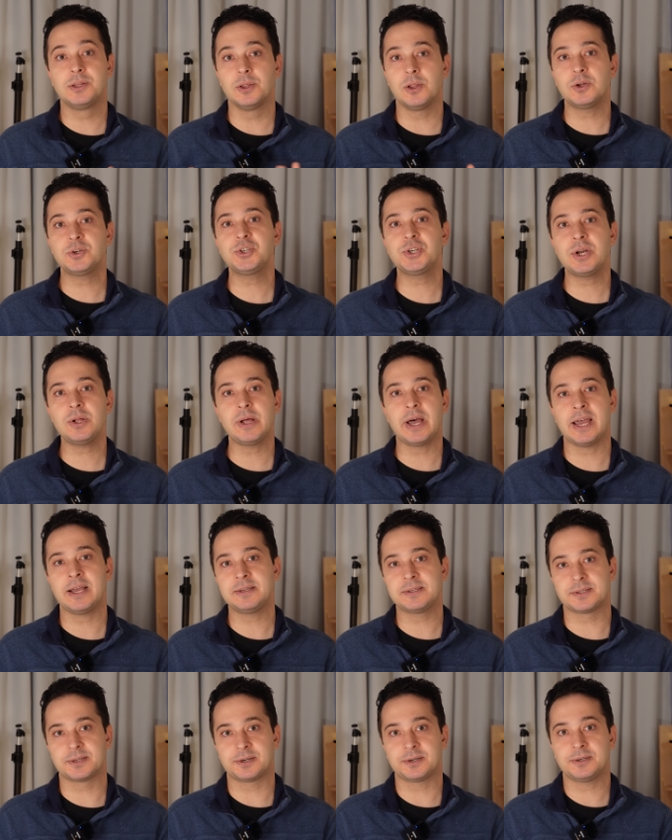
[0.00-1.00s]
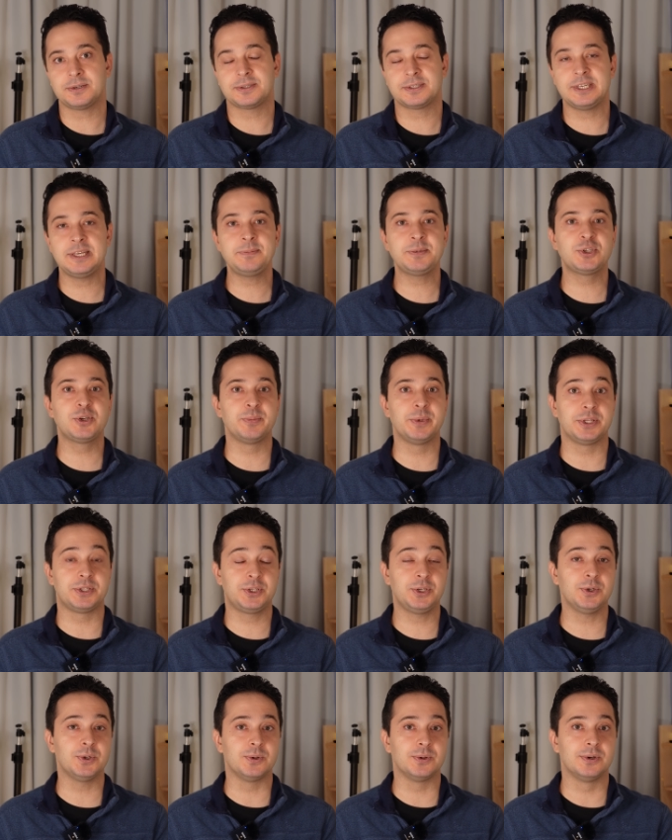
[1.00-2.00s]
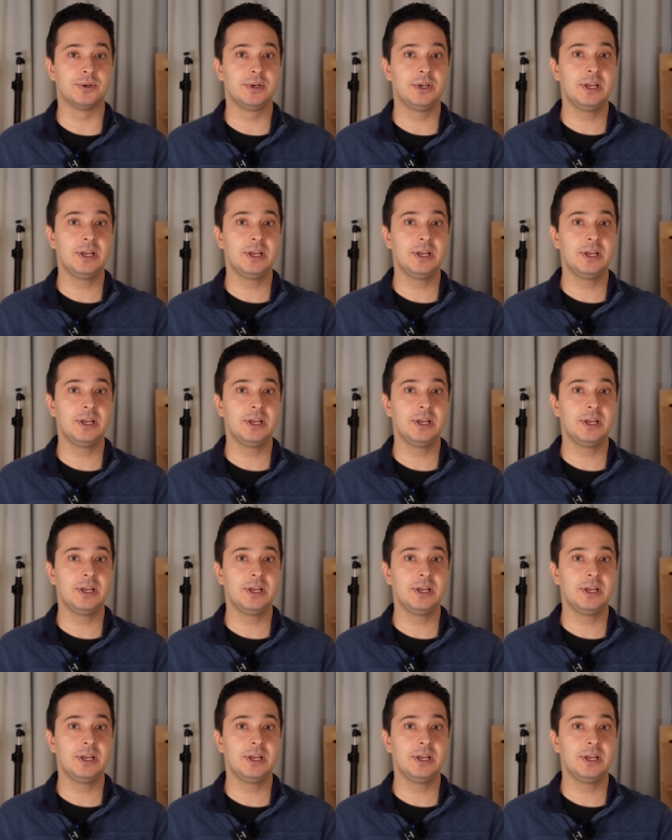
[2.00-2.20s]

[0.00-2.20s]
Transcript: The logical answer seems to be 2,